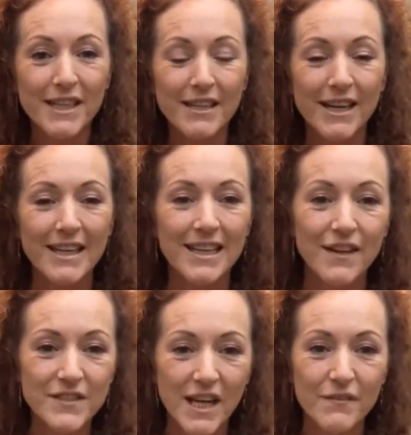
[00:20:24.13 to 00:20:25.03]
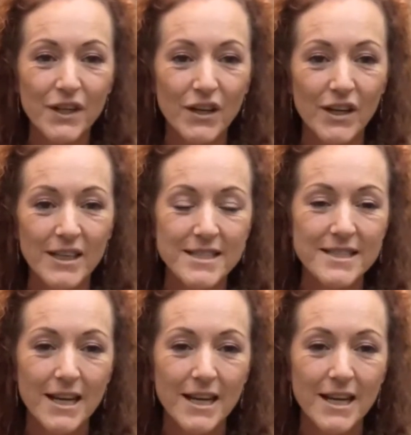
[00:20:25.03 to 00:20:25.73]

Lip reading: I'd love to have you guys